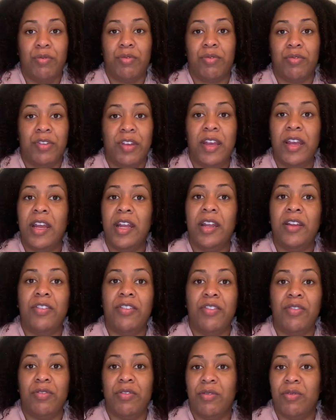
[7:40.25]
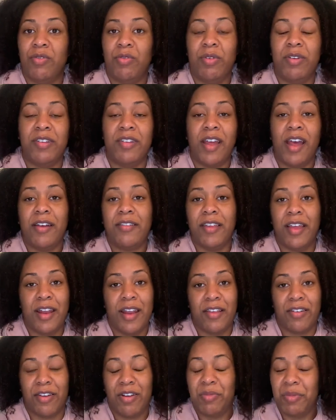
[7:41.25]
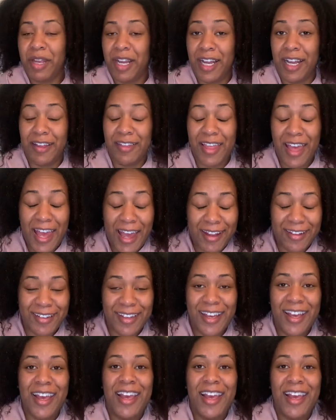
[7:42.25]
routine and just do some twist outs, and that's going to be the end of that.